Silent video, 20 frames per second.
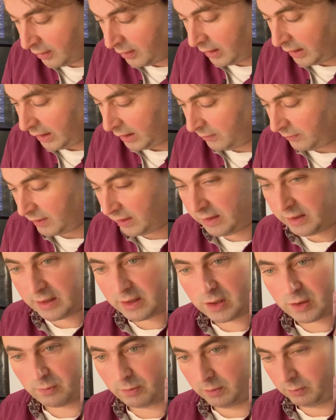And with
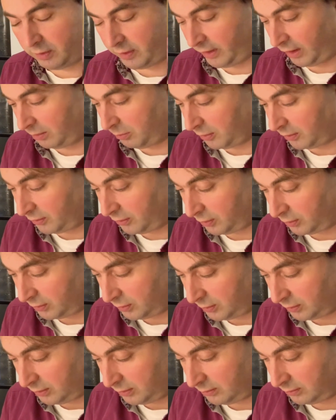this we were able
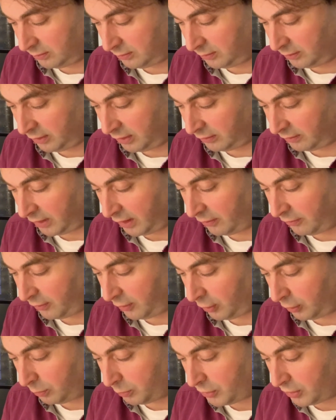to derive
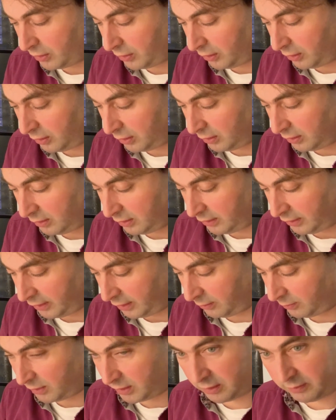Ohm's law
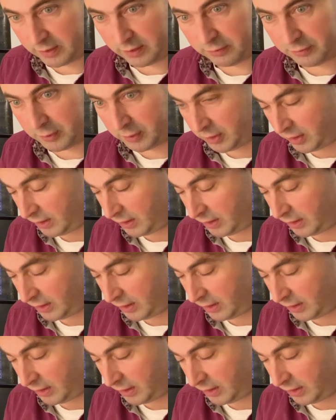in one of the first